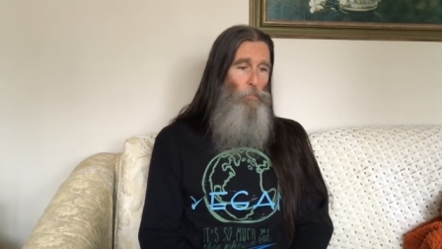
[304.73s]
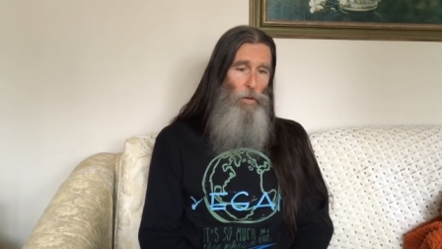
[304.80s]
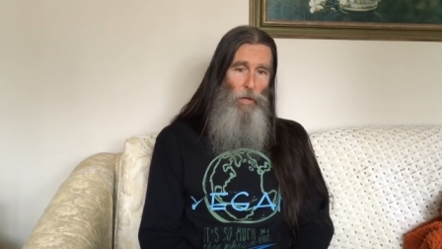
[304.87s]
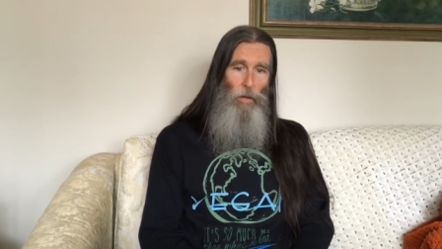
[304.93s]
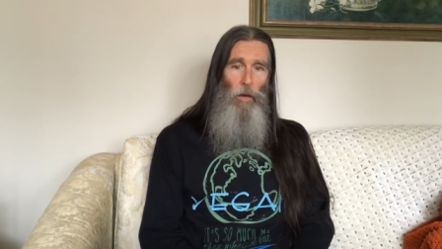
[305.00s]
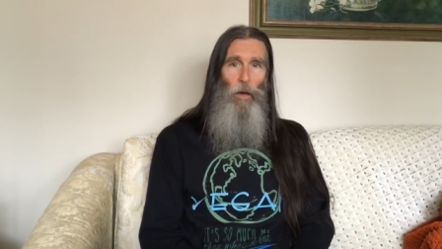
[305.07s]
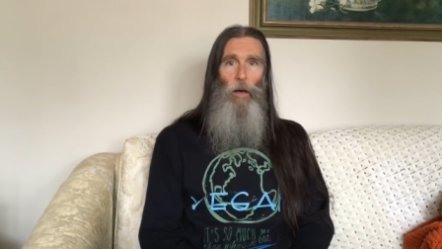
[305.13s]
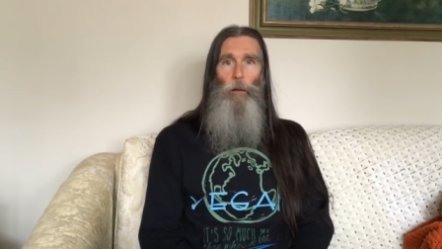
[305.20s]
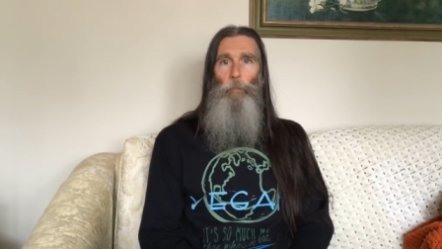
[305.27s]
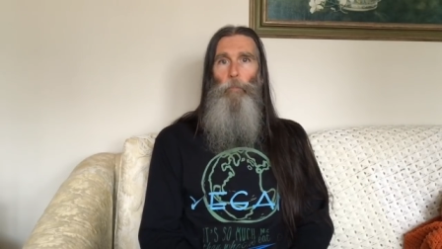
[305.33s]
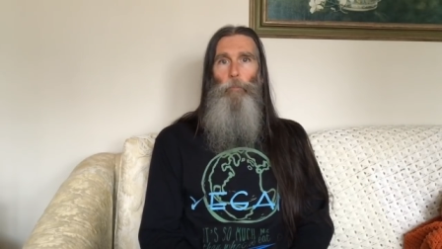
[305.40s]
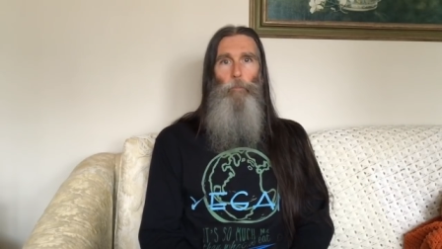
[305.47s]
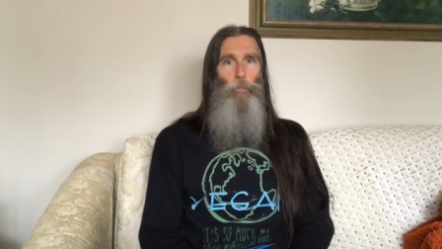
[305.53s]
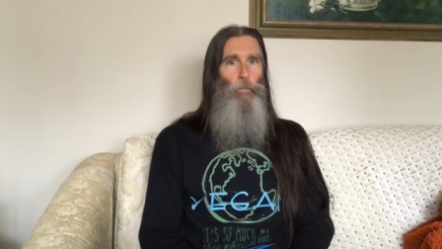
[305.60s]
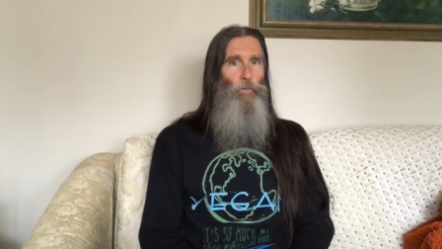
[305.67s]
Pick
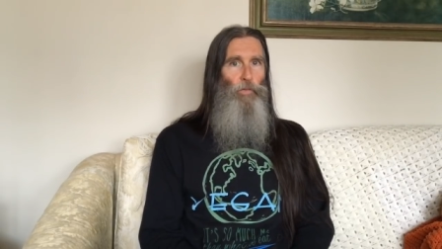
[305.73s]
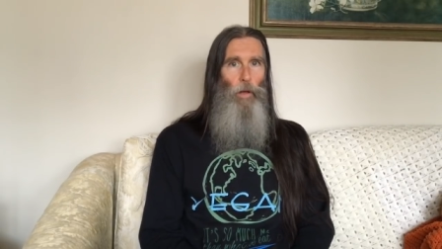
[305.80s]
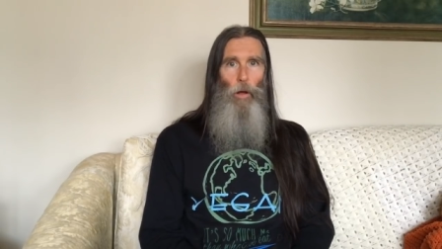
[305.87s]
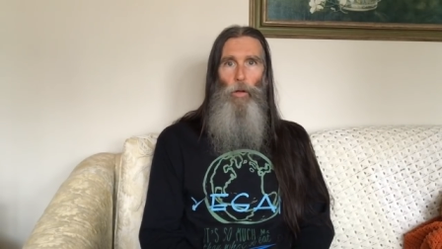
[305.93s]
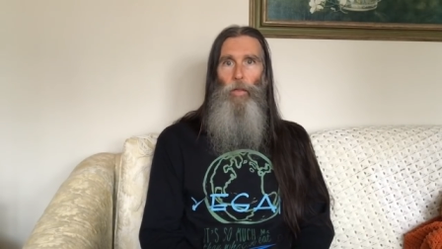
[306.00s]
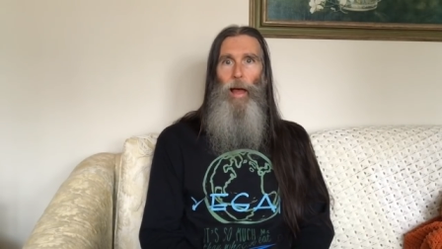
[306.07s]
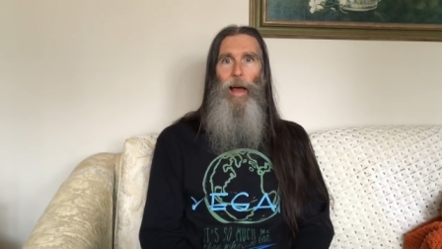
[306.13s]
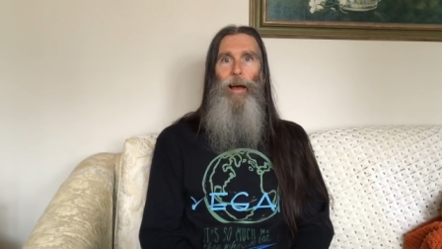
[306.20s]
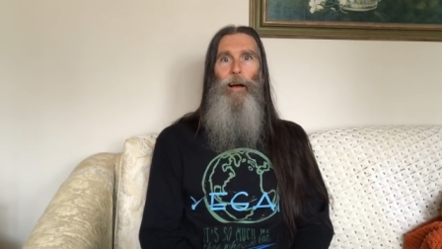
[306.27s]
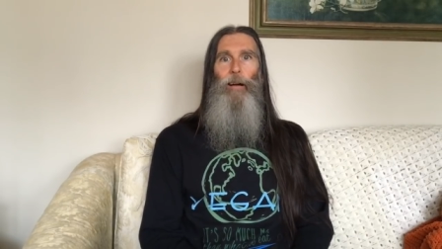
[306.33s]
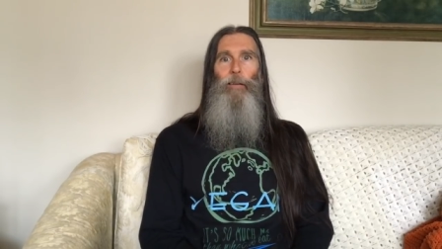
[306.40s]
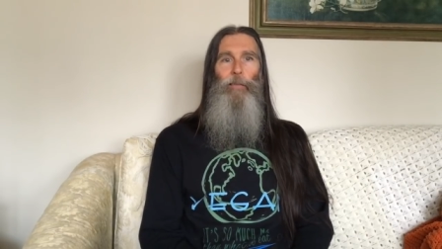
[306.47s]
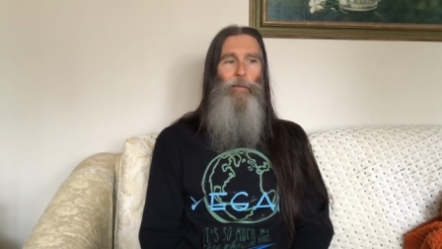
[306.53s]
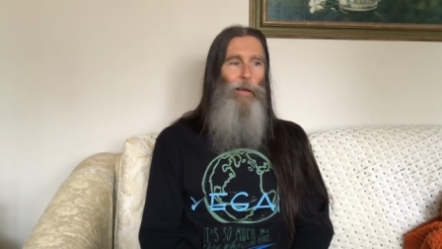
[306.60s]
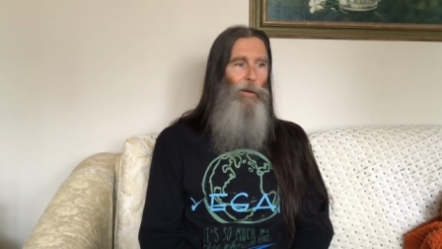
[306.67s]
up, sell the
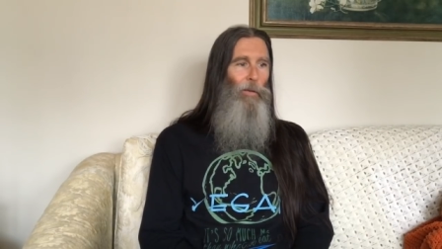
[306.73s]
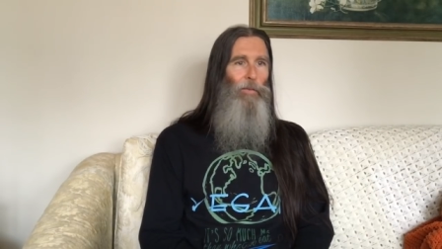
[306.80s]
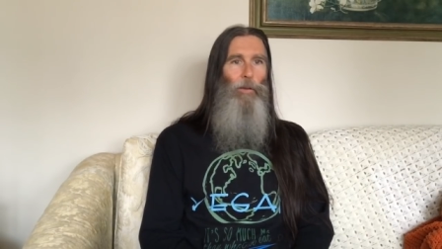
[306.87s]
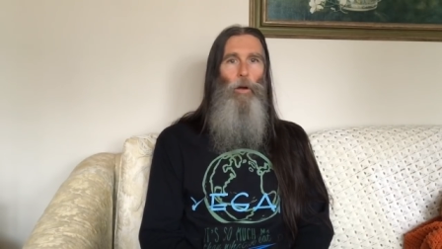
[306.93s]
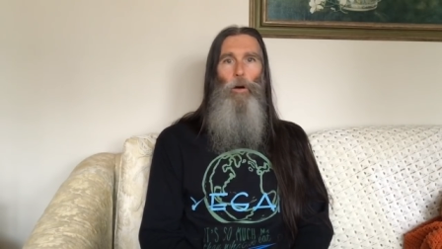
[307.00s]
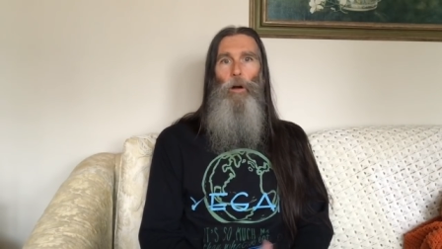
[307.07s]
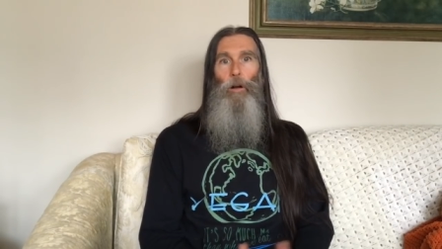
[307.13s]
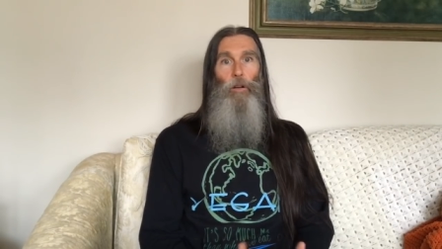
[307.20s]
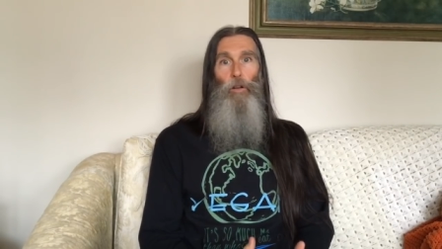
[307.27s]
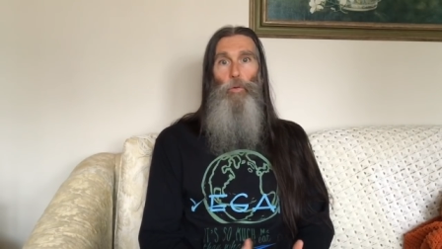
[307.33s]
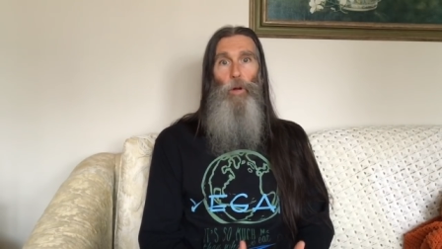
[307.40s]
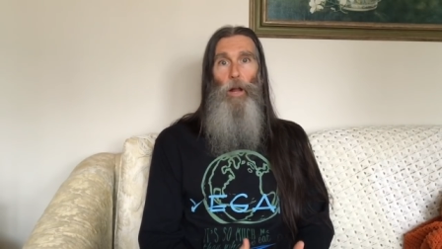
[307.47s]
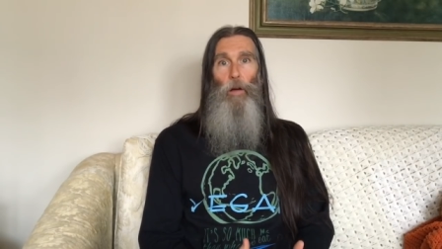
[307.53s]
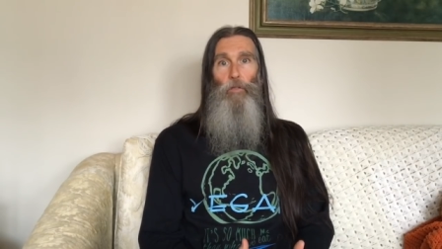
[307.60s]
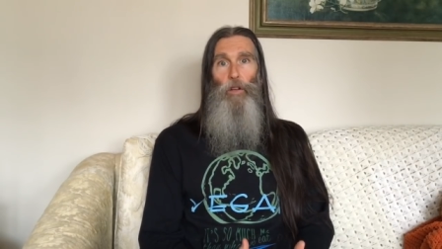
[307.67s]
house, sell the car, do
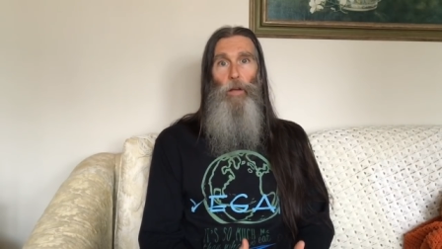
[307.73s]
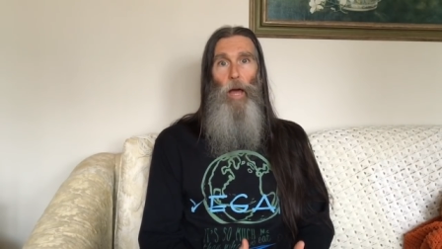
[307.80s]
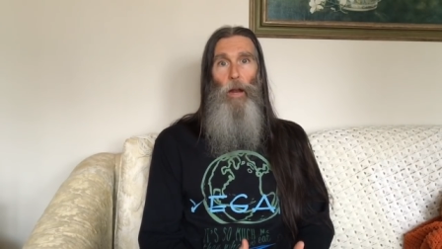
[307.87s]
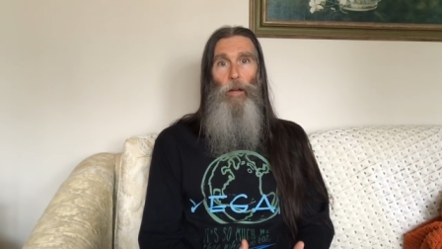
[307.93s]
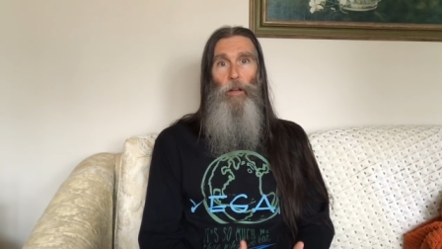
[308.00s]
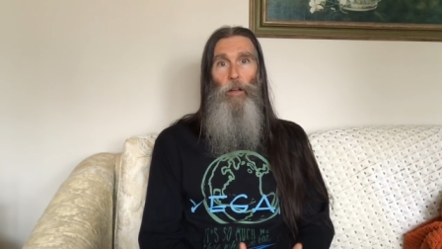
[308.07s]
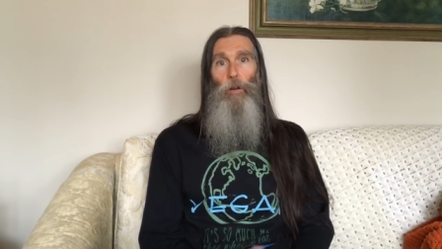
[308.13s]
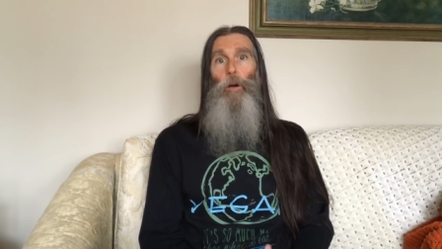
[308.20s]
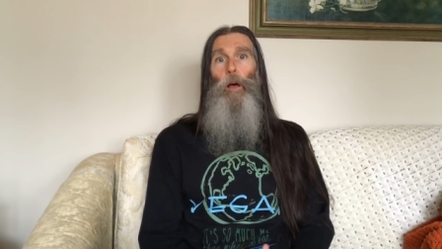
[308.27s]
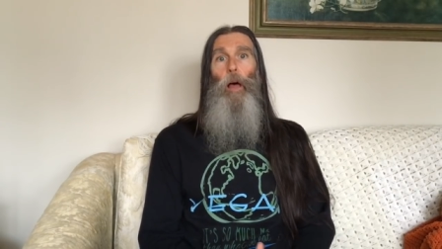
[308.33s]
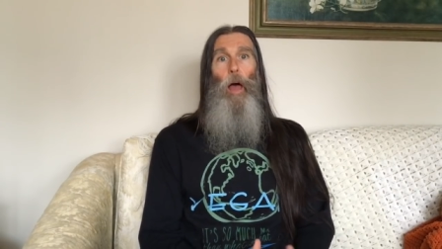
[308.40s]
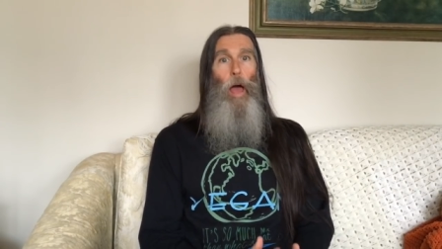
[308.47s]
whatever you got to do,